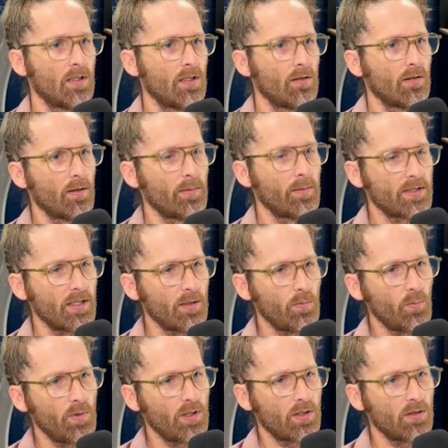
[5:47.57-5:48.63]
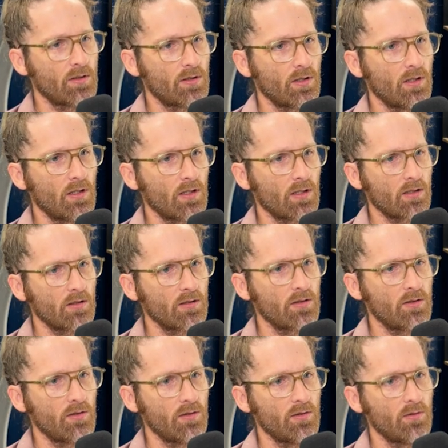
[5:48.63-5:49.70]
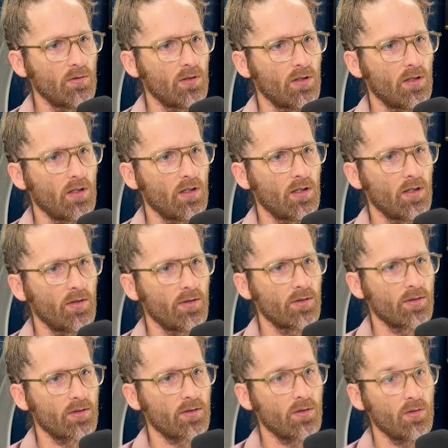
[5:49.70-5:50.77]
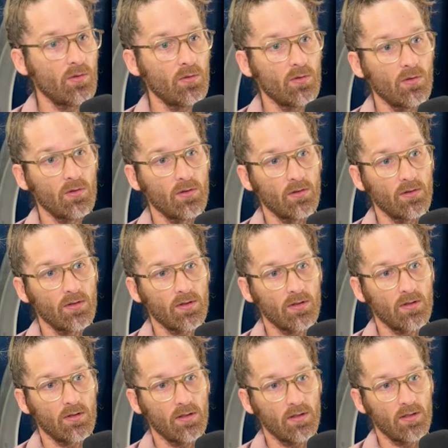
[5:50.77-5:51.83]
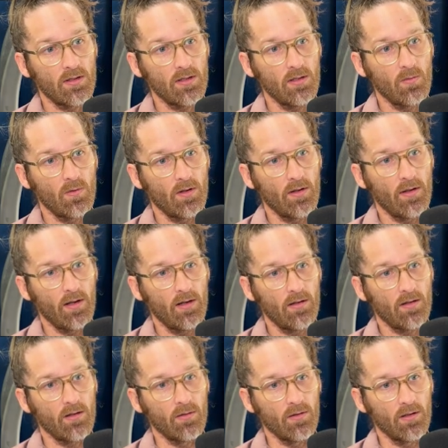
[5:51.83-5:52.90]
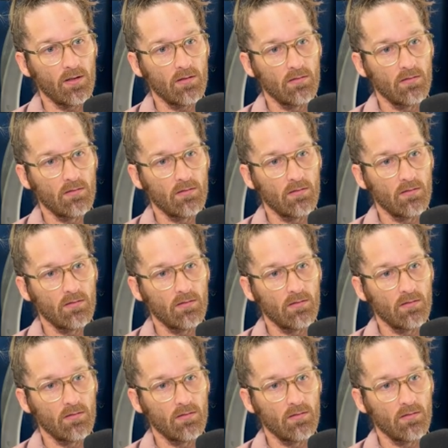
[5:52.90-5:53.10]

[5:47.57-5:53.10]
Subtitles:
Let's say we could talk to other schools to see what they're doing.